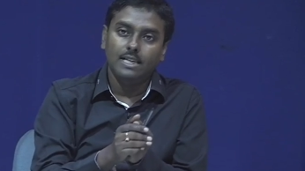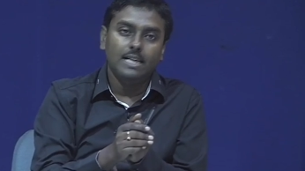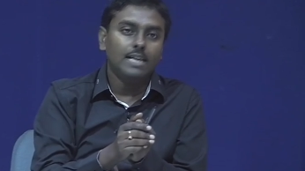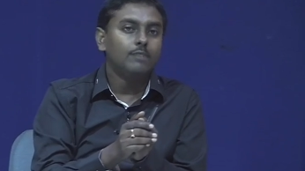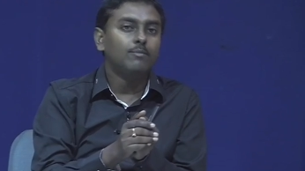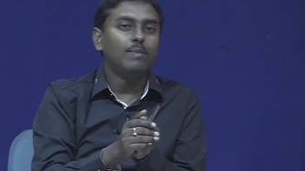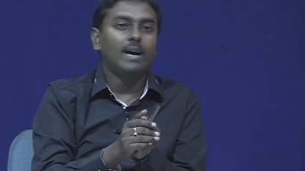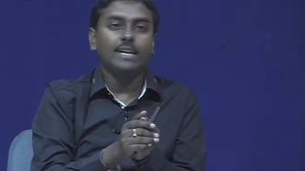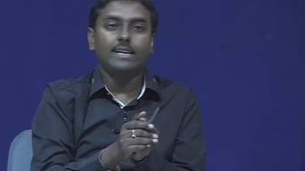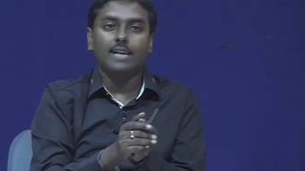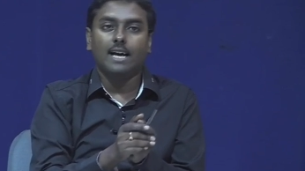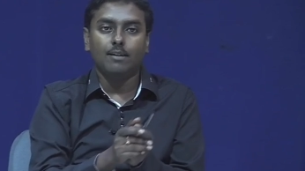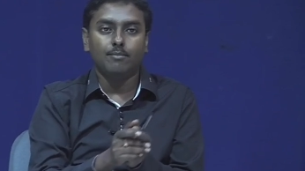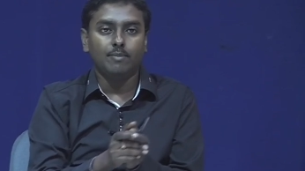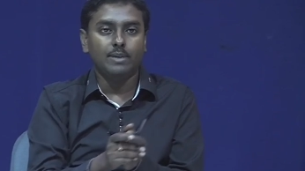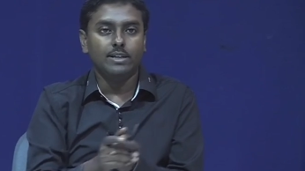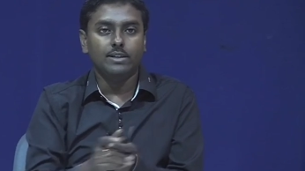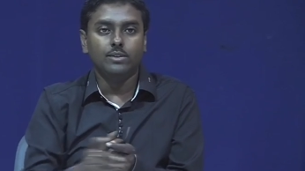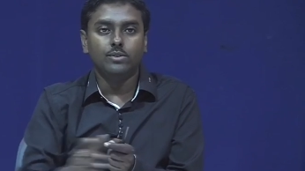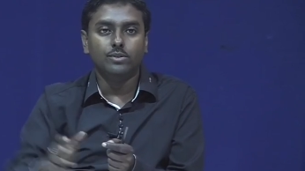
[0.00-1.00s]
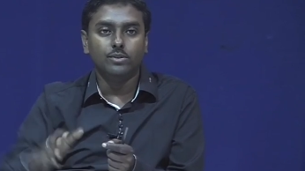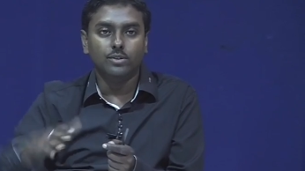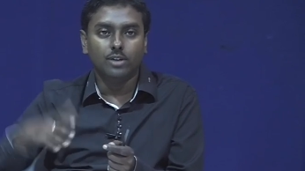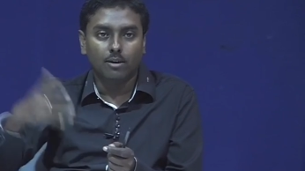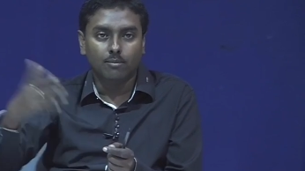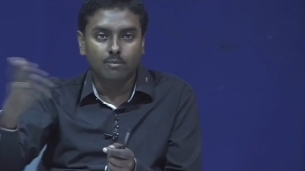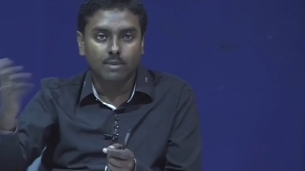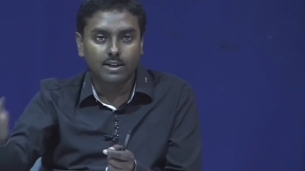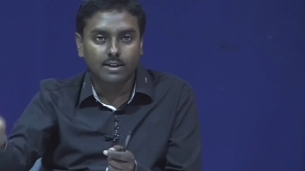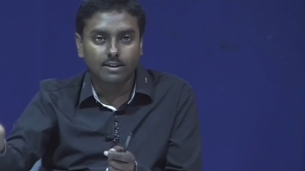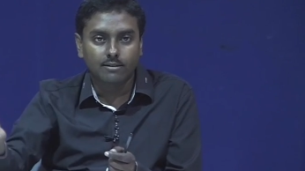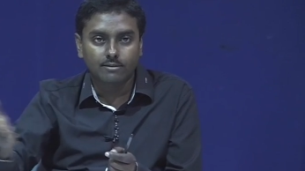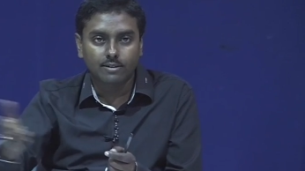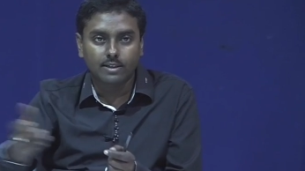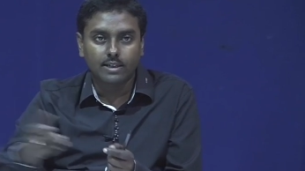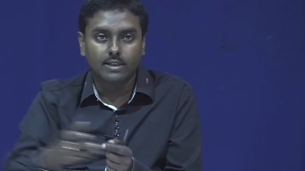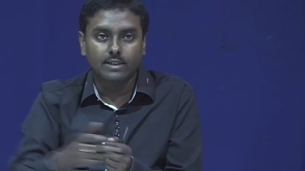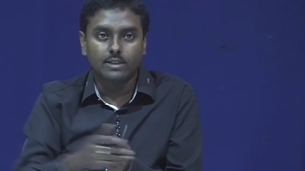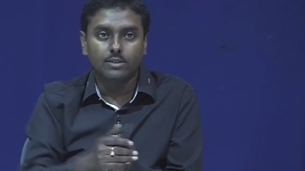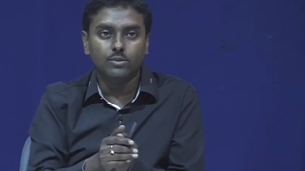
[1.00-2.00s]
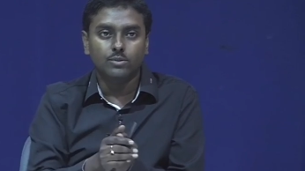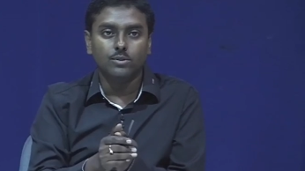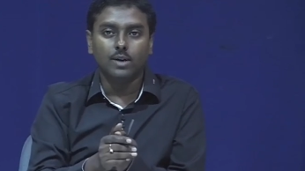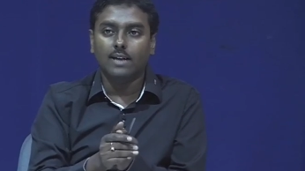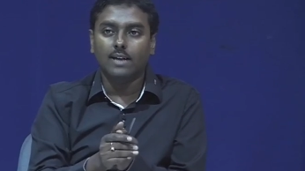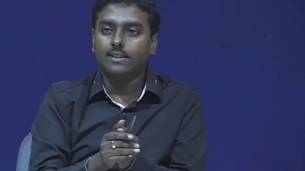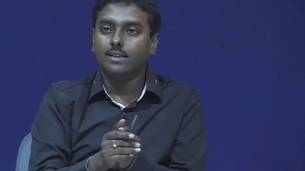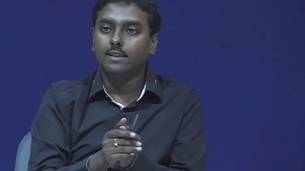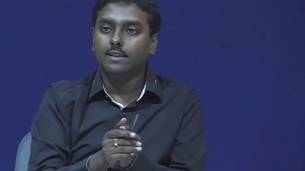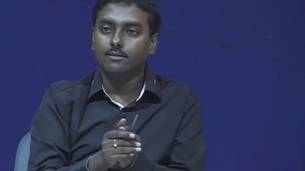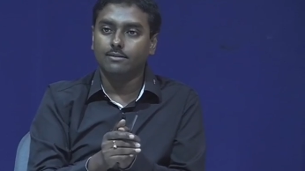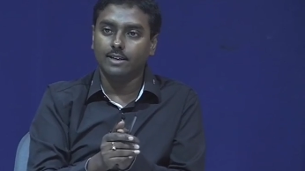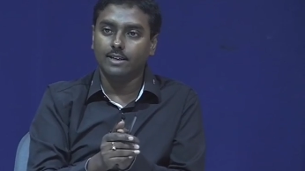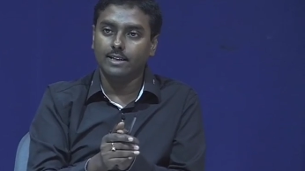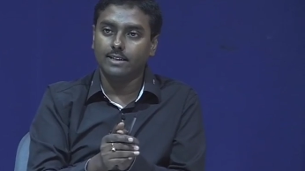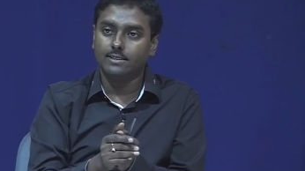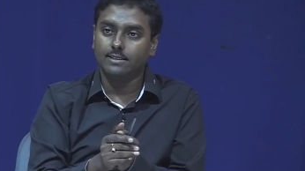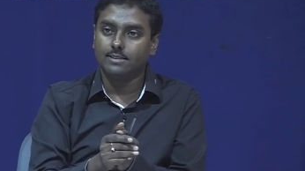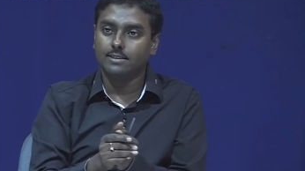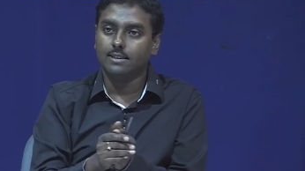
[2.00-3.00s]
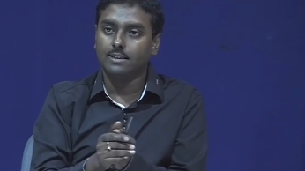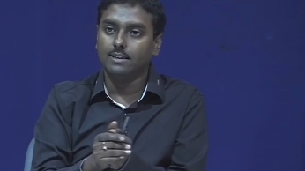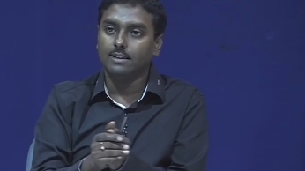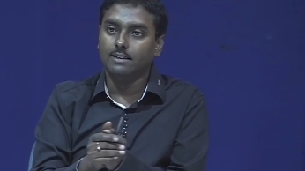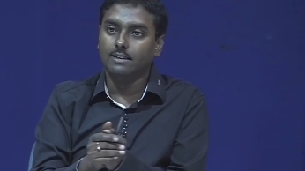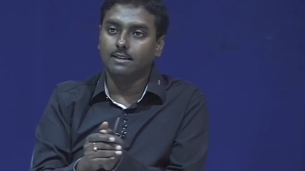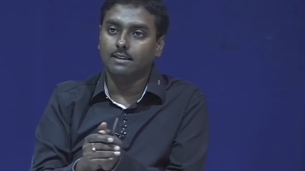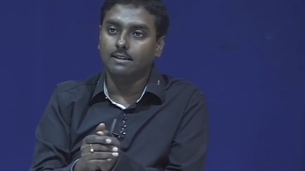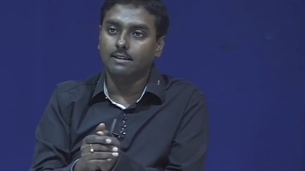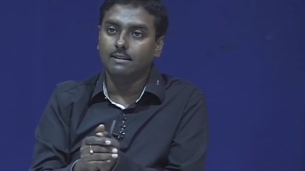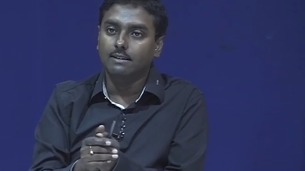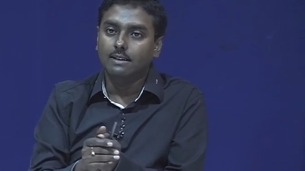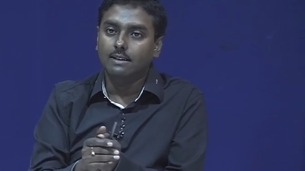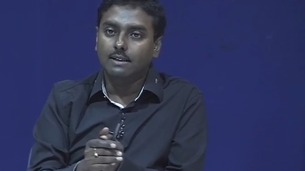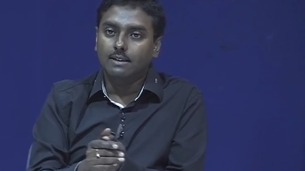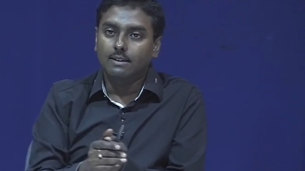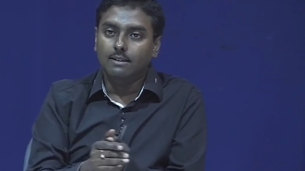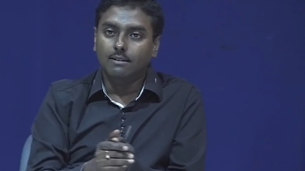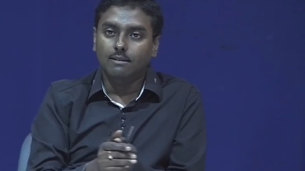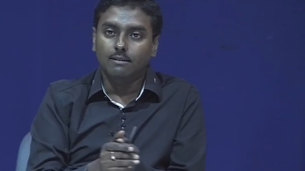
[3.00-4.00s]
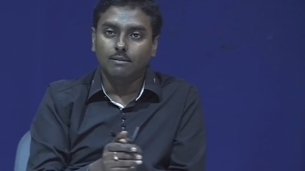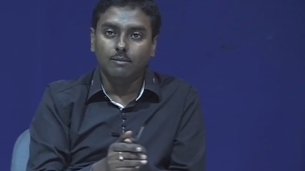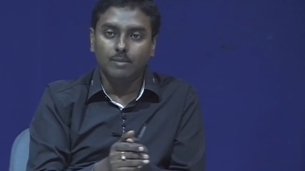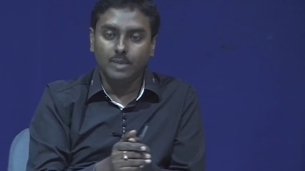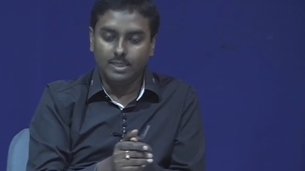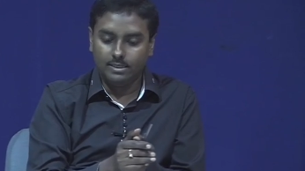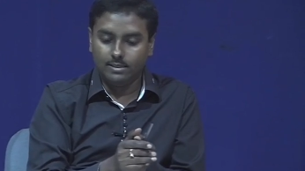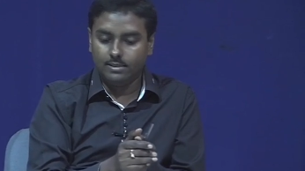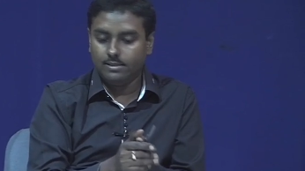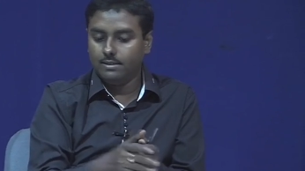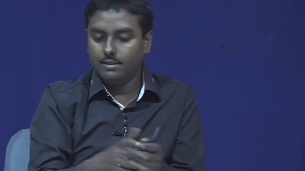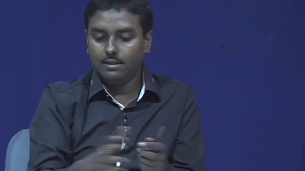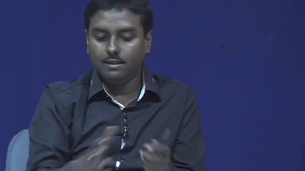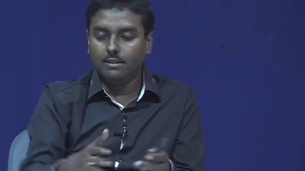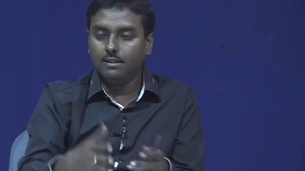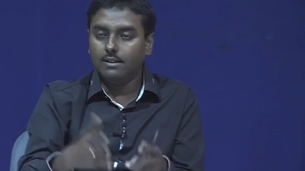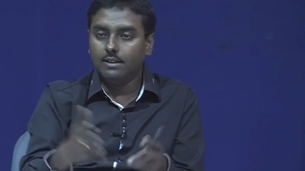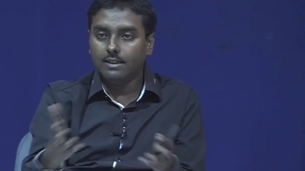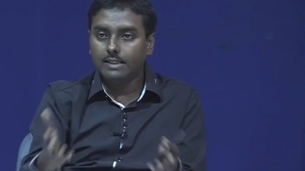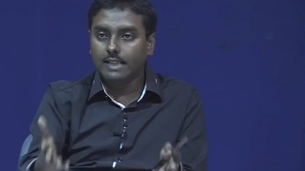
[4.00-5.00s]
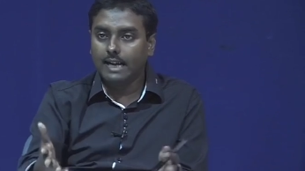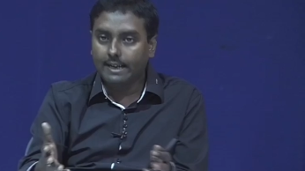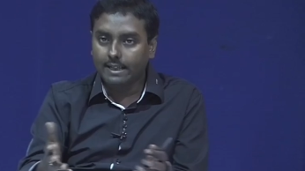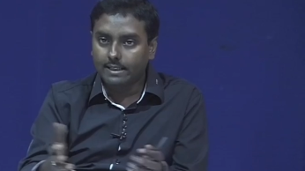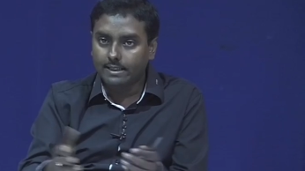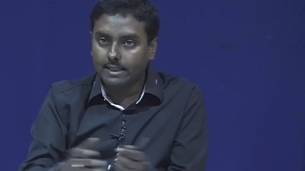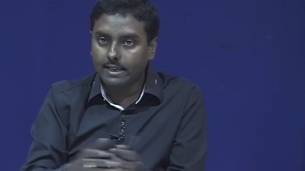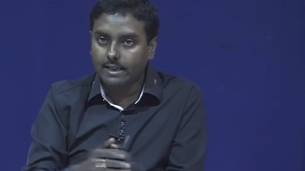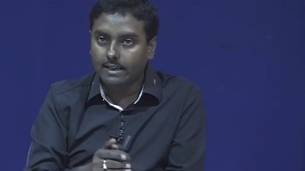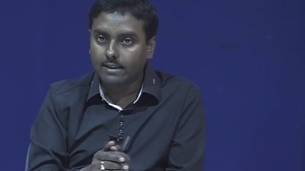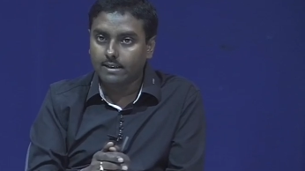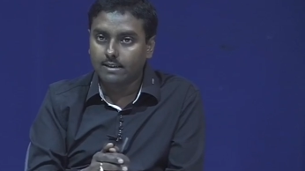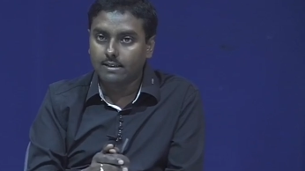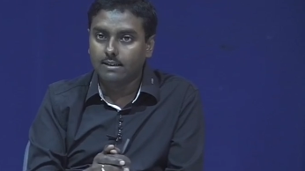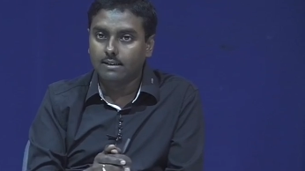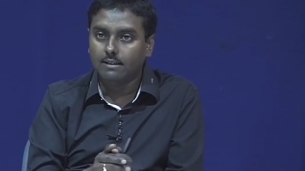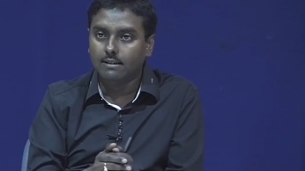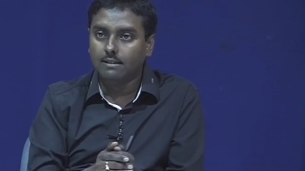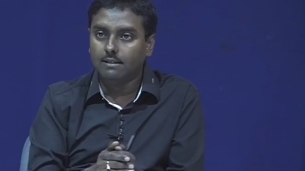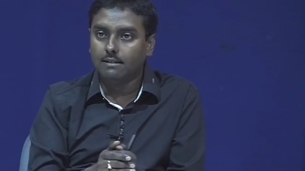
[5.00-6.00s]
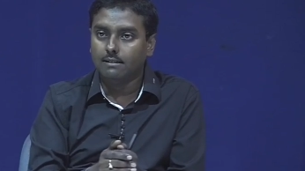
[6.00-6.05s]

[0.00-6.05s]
It might happen due to Doppler effect, due to other effects uh, uh means uh, that are there uh,